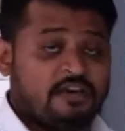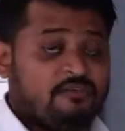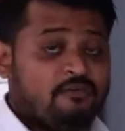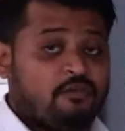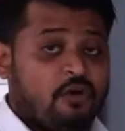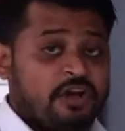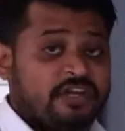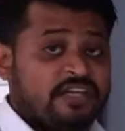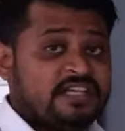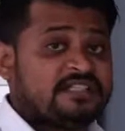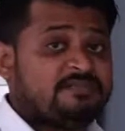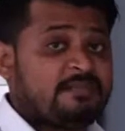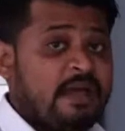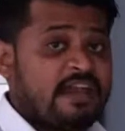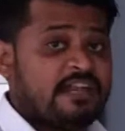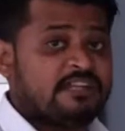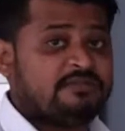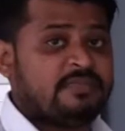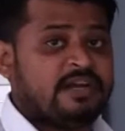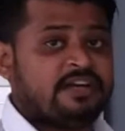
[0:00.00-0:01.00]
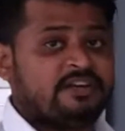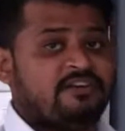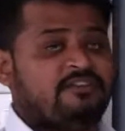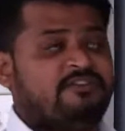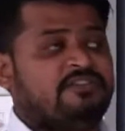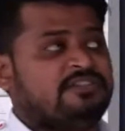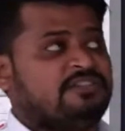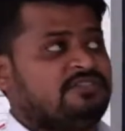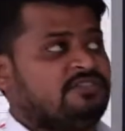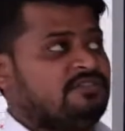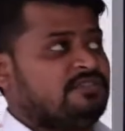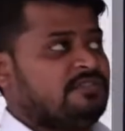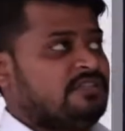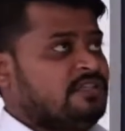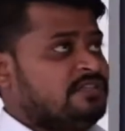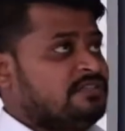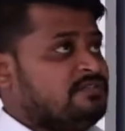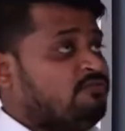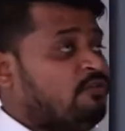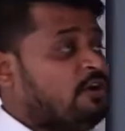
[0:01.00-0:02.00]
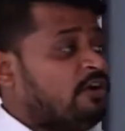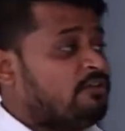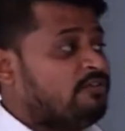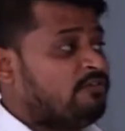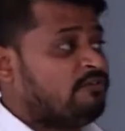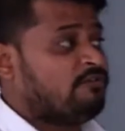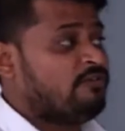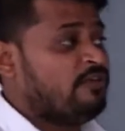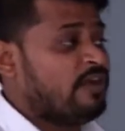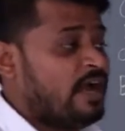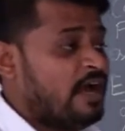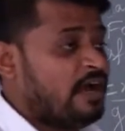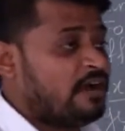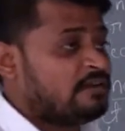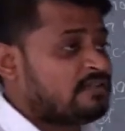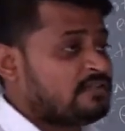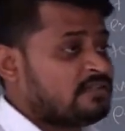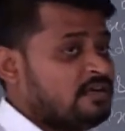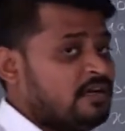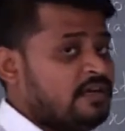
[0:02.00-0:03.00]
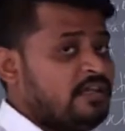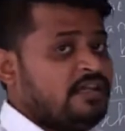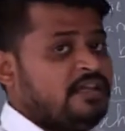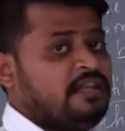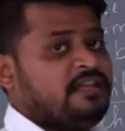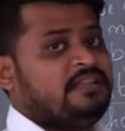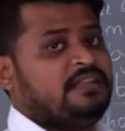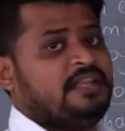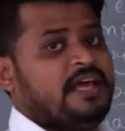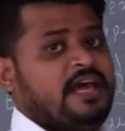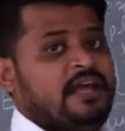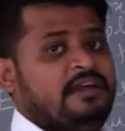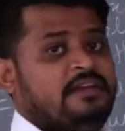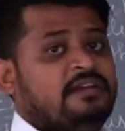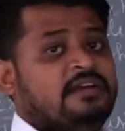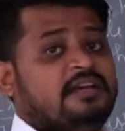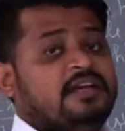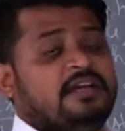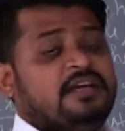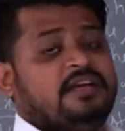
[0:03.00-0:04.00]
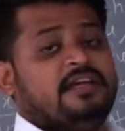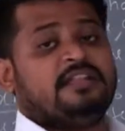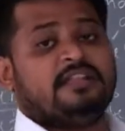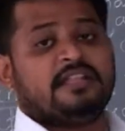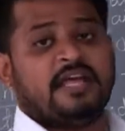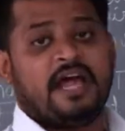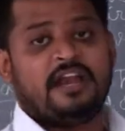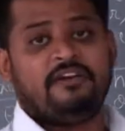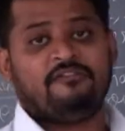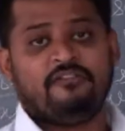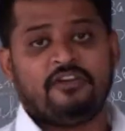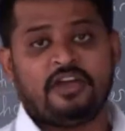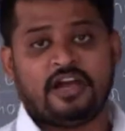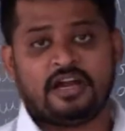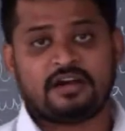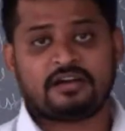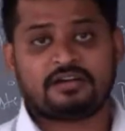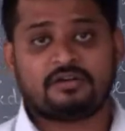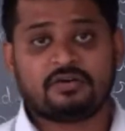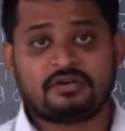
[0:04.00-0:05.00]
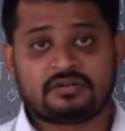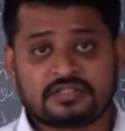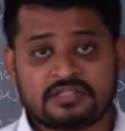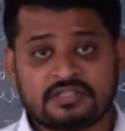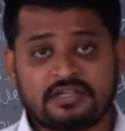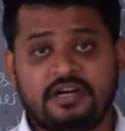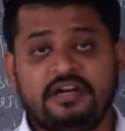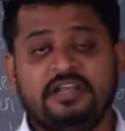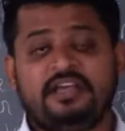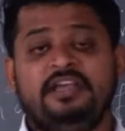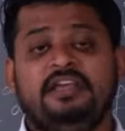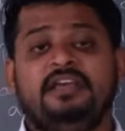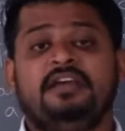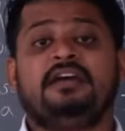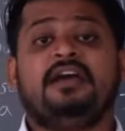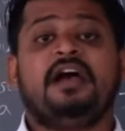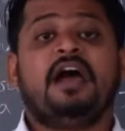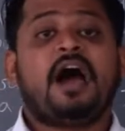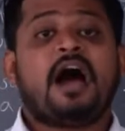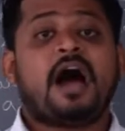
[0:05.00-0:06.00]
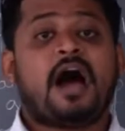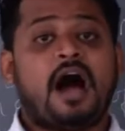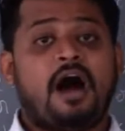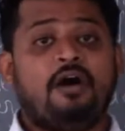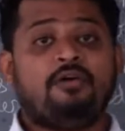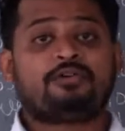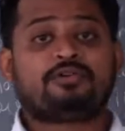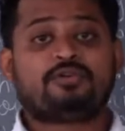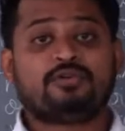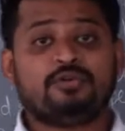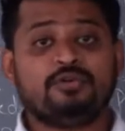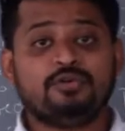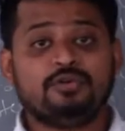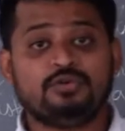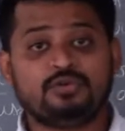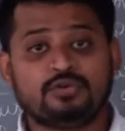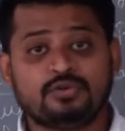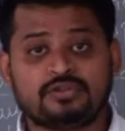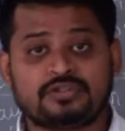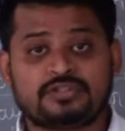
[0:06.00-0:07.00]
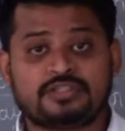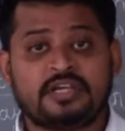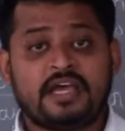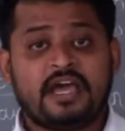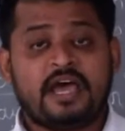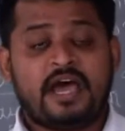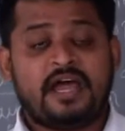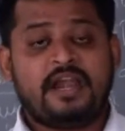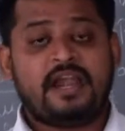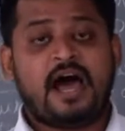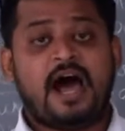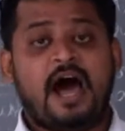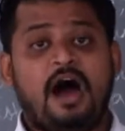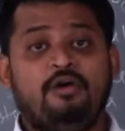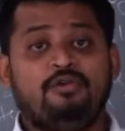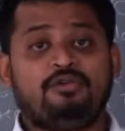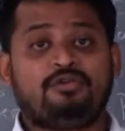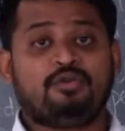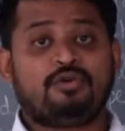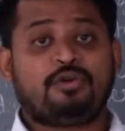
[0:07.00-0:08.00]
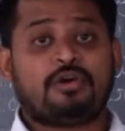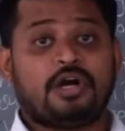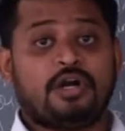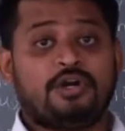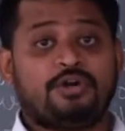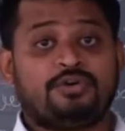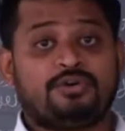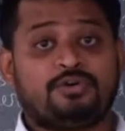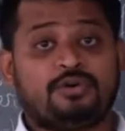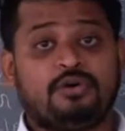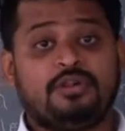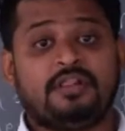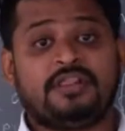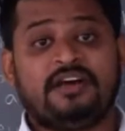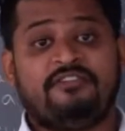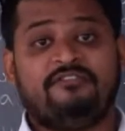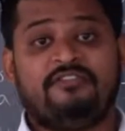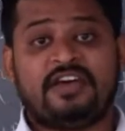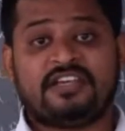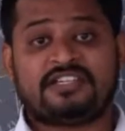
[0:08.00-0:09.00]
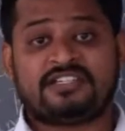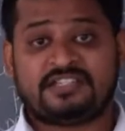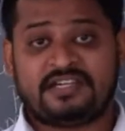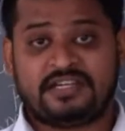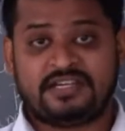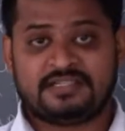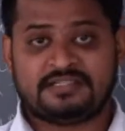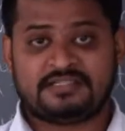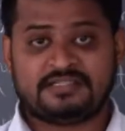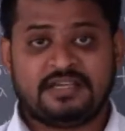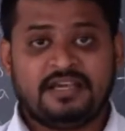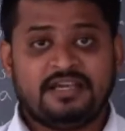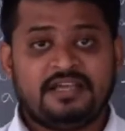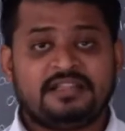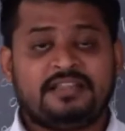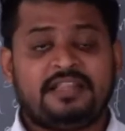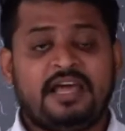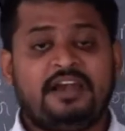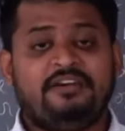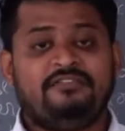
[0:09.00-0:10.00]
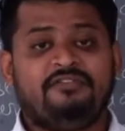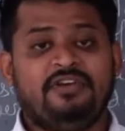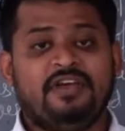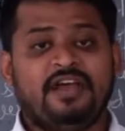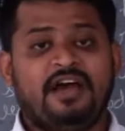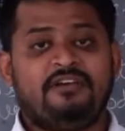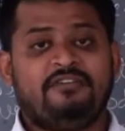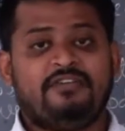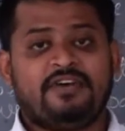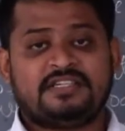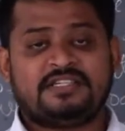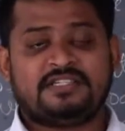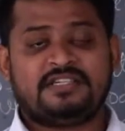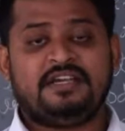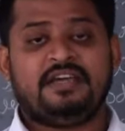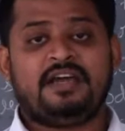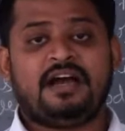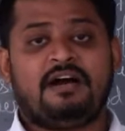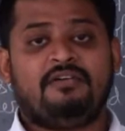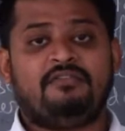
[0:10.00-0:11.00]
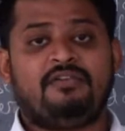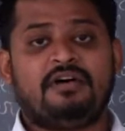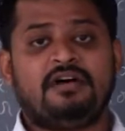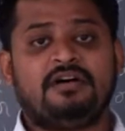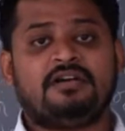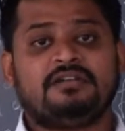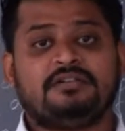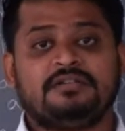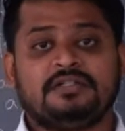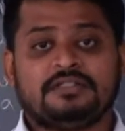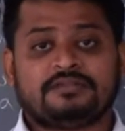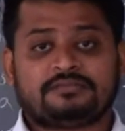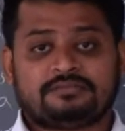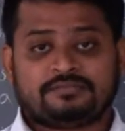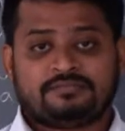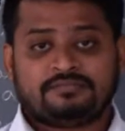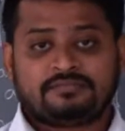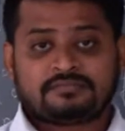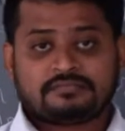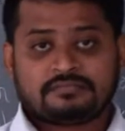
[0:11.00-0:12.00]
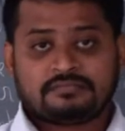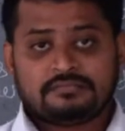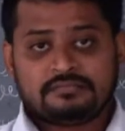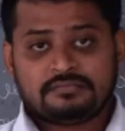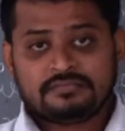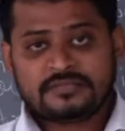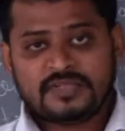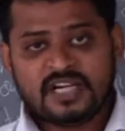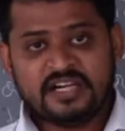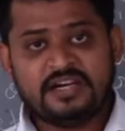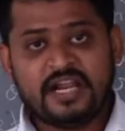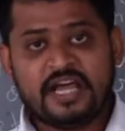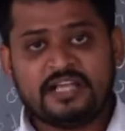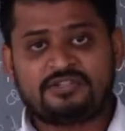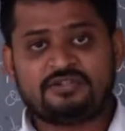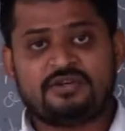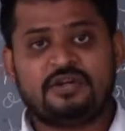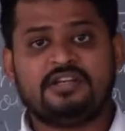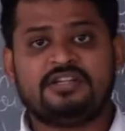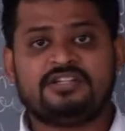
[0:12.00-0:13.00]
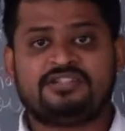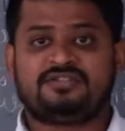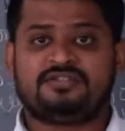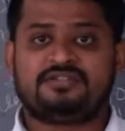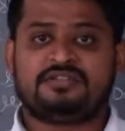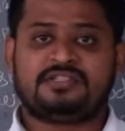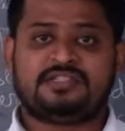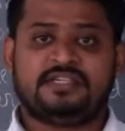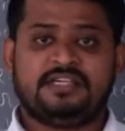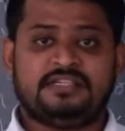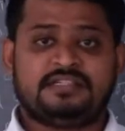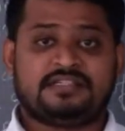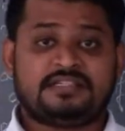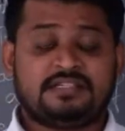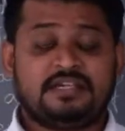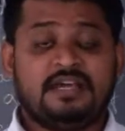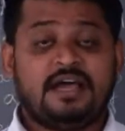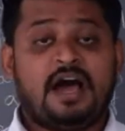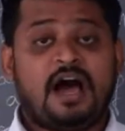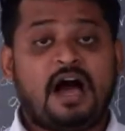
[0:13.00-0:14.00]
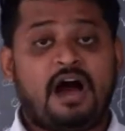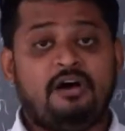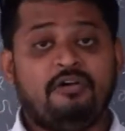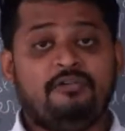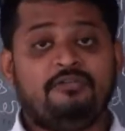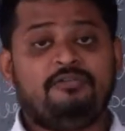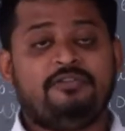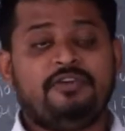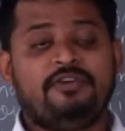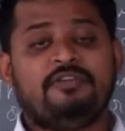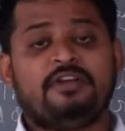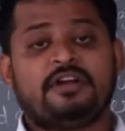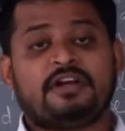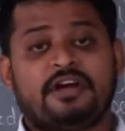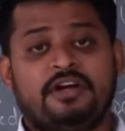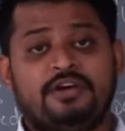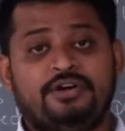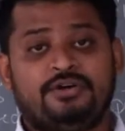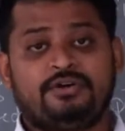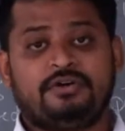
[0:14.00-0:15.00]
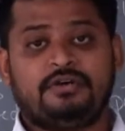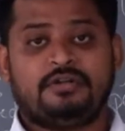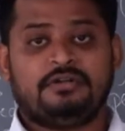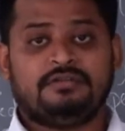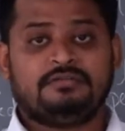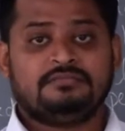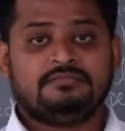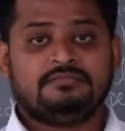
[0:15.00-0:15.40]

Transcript: What is management of resources? What we are studying in that? In that we are studying how to use and how to control the wastage that we are wasting our natural resources. How we will control